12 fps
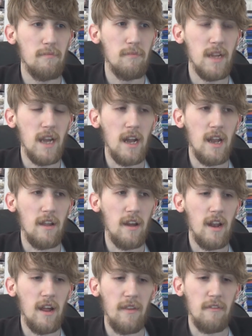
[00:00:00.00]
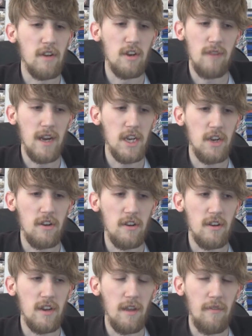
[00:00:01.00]
But yeah, I like their interaction,
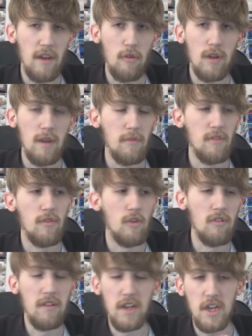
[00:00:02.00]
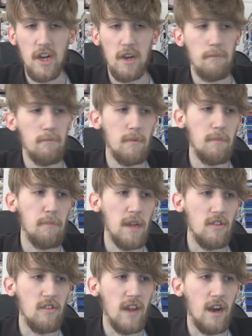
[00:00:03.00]
and yeah, that little glimpse of Nora, and then she kind of
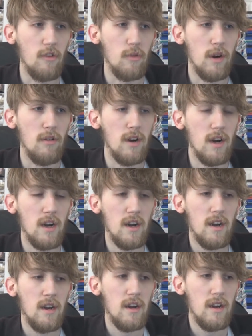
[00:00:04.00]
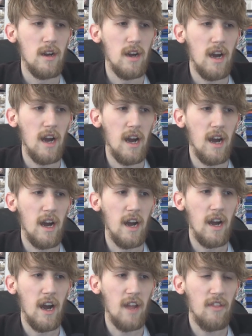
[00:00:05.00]
pieces out as well.
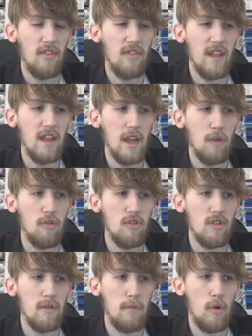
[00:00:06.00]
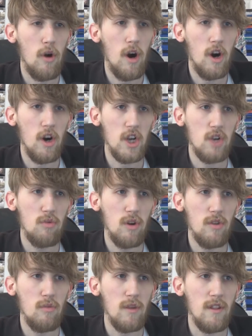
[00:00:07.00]
I think it was the more harsh
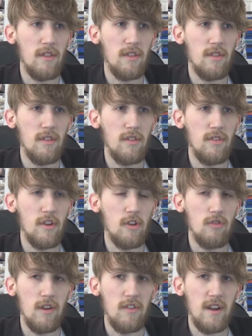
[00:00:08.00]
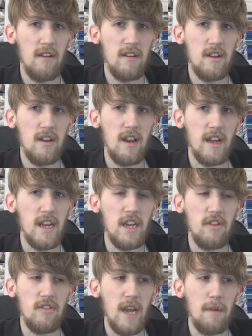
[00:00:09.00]
one with the Chris character. Like,
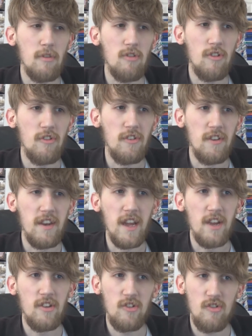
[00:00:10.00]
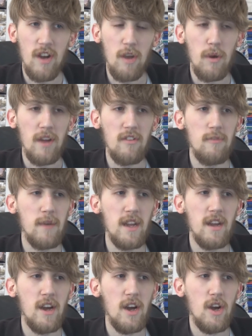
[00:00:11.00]
he just came across as a dick straight away to
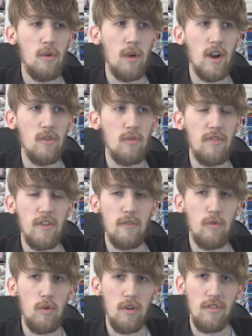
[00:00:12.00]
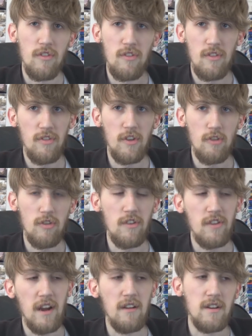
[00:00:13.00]
me. Whereas with the other ones, the
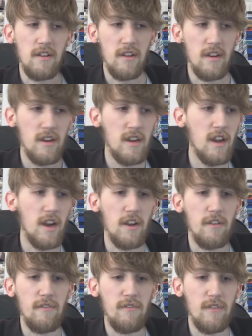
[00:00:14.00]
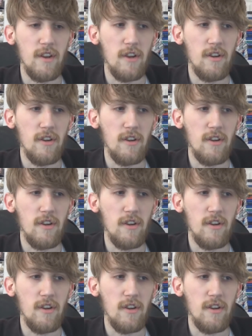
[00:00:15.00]
Chris character kind of,